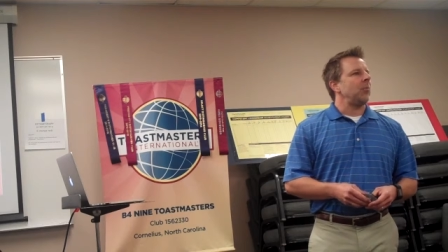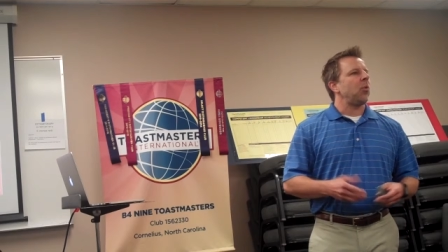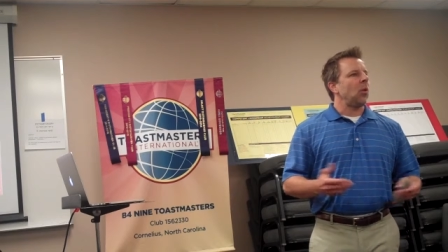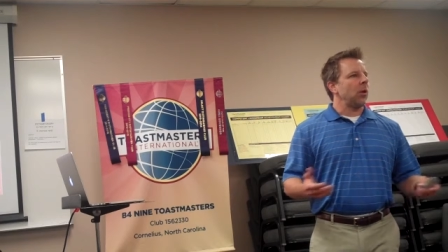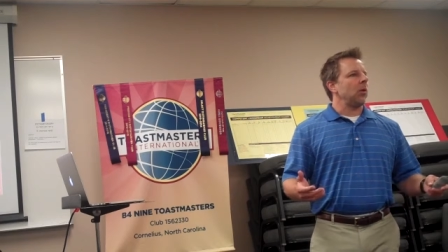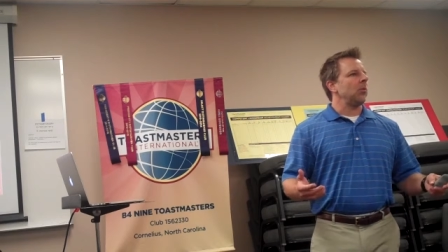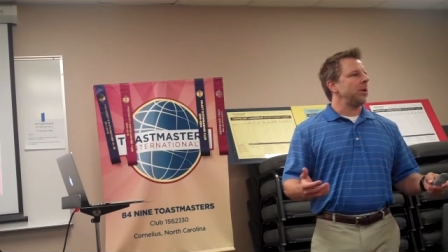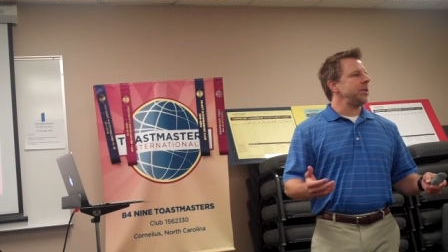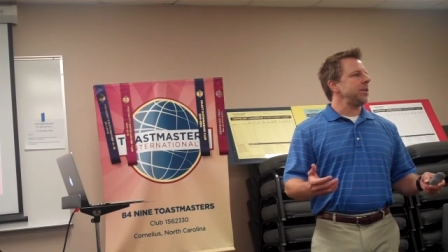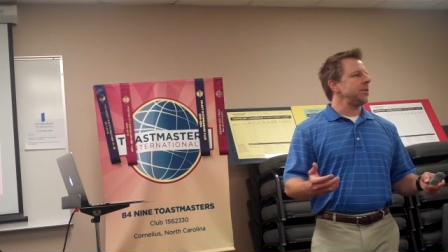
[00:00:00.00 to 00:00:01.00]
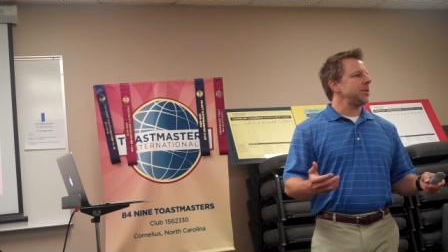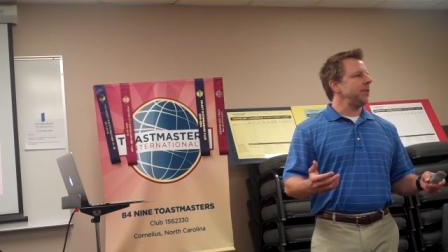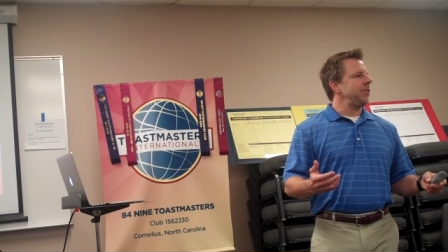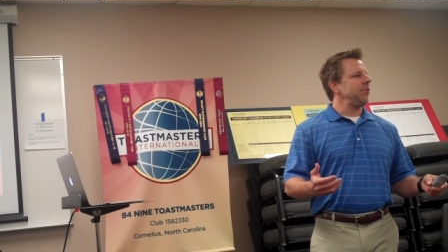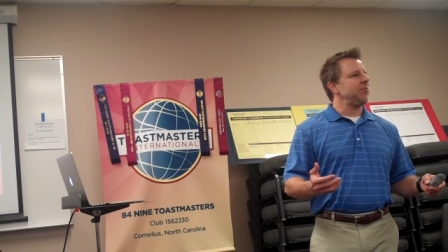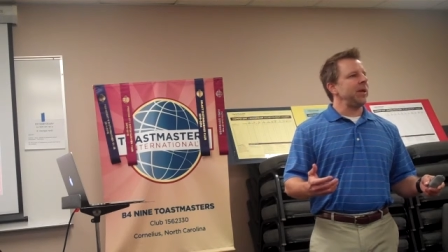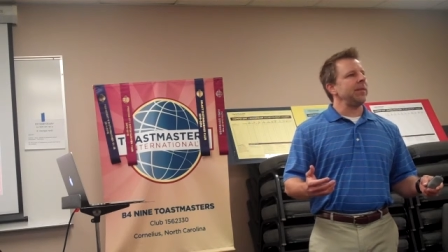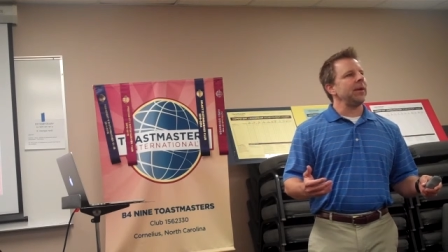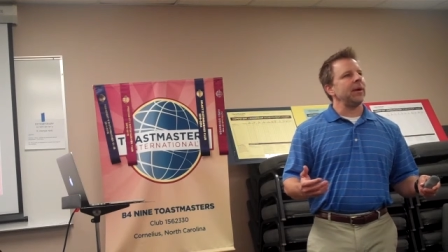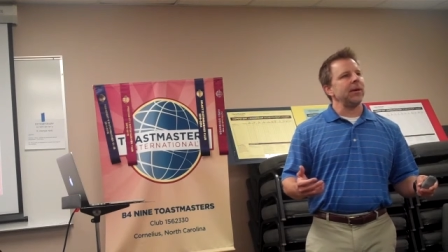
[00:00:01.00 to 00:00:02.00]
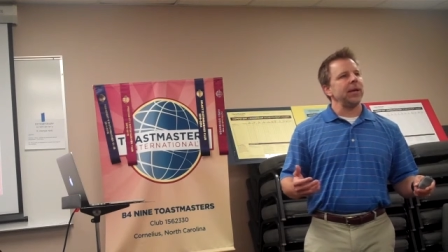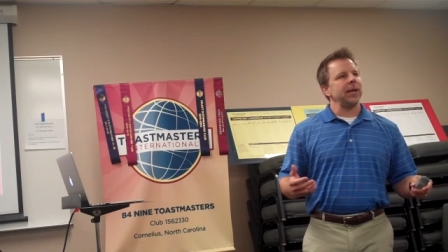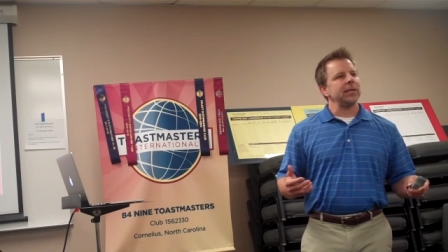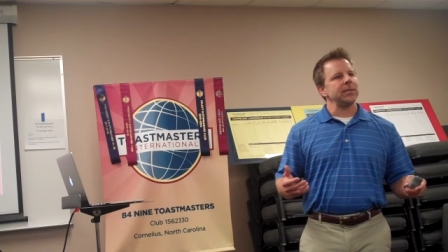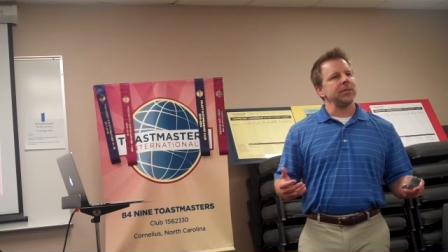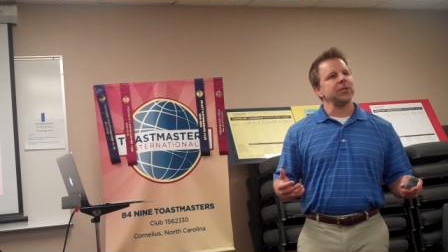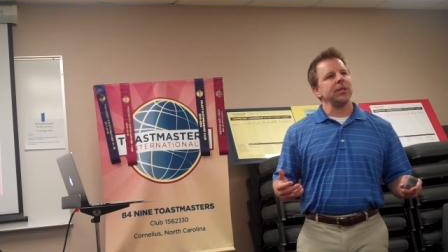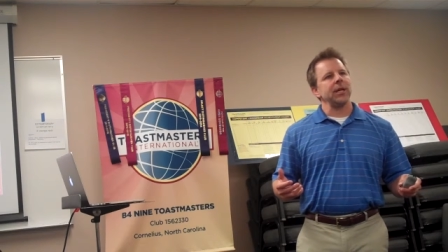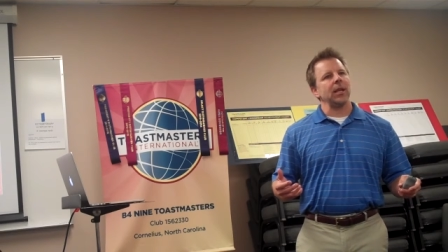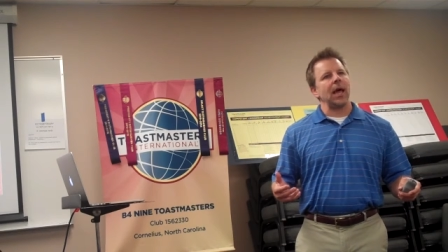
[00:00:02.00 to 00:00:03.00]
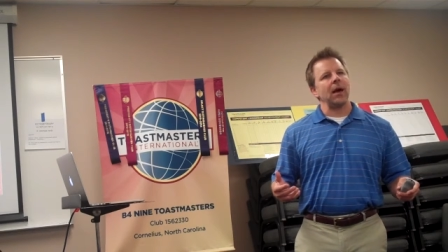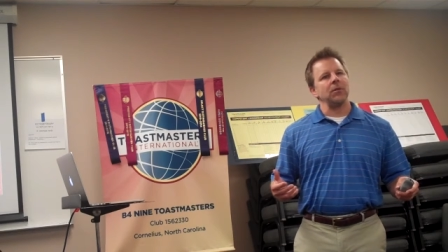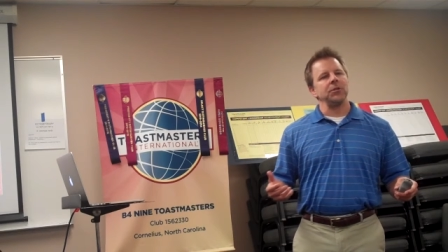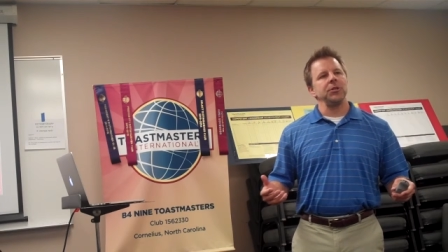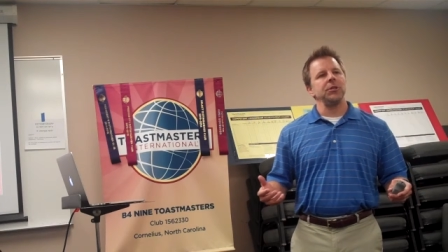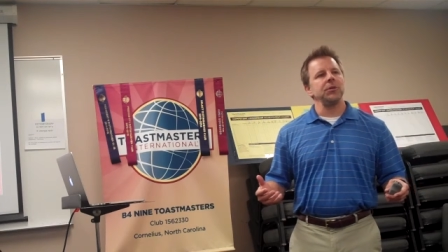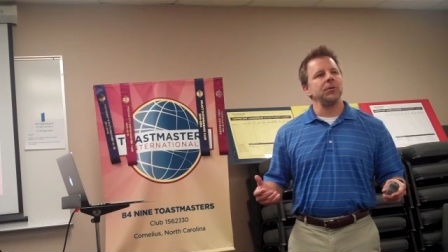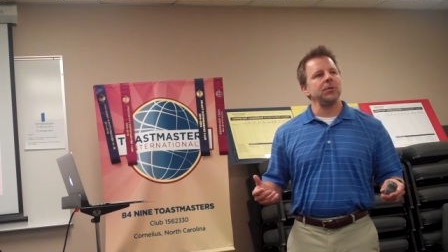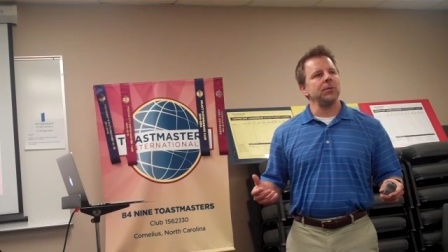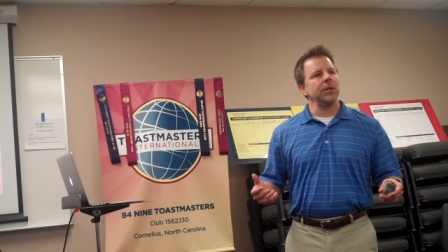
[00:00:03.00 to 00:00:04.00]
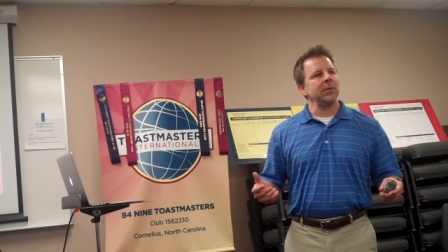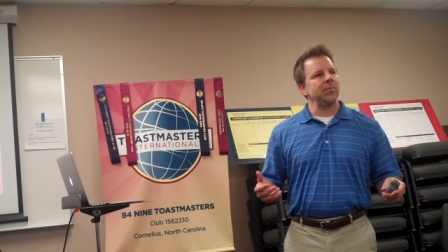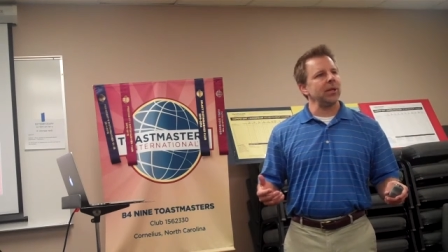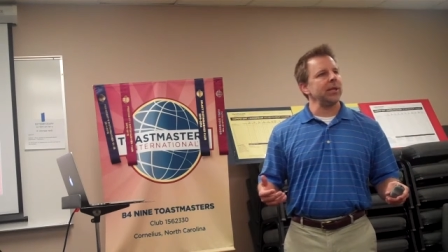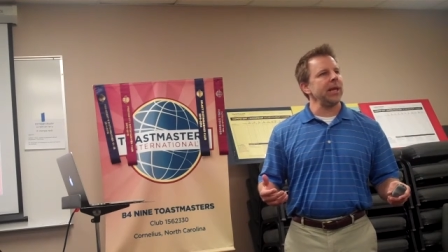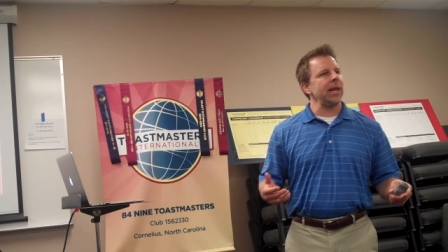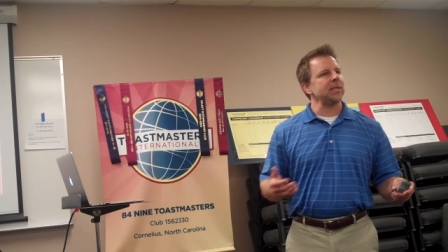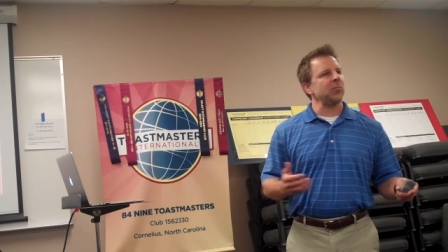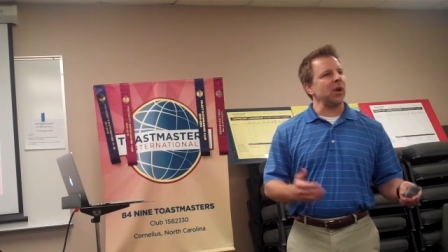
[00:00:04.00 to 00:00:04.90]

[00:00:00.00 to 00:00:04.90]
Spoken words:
portal, which is, if you've been there, it essentially allows you the ability as a